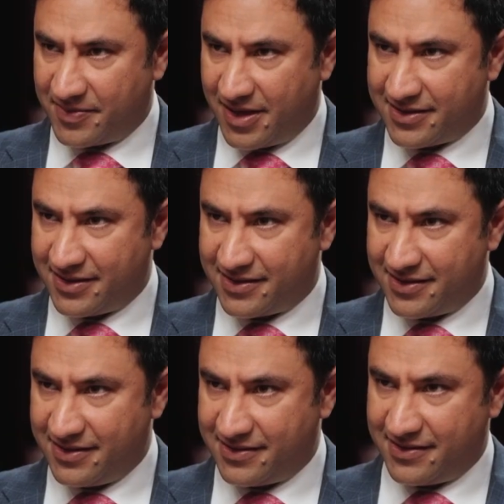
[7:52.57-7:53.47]
process?
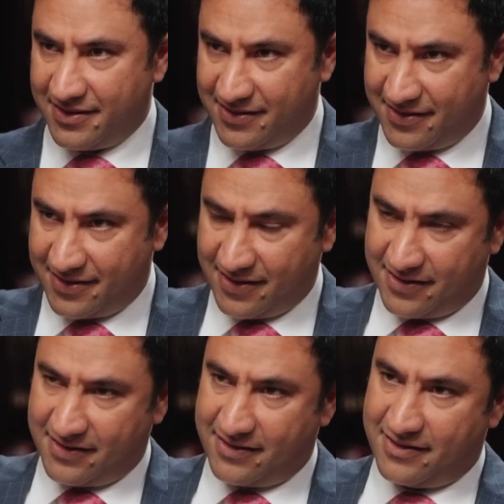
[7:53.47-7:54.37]
Is
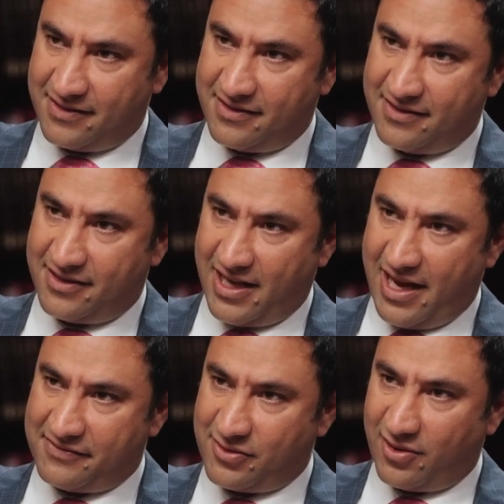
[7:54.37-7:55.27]
this... They have
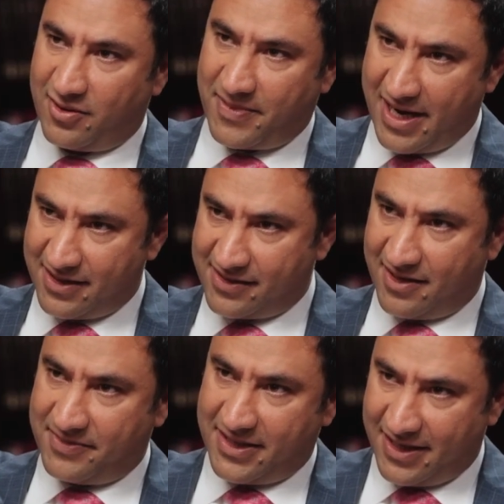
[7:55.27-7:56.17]
solar panels
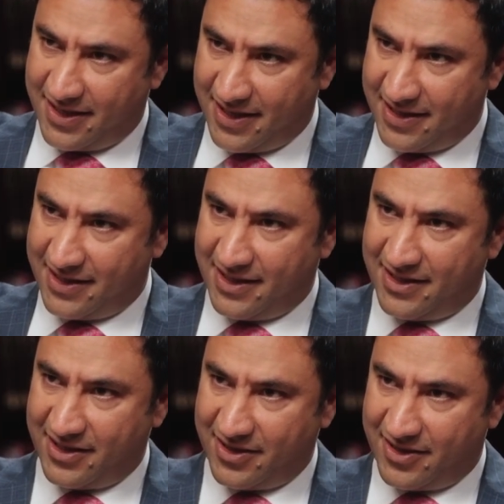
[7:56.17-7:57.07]
up there, and then
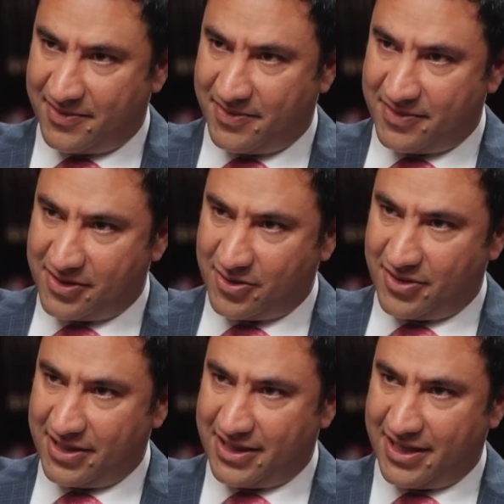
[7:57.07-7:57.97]
they are storing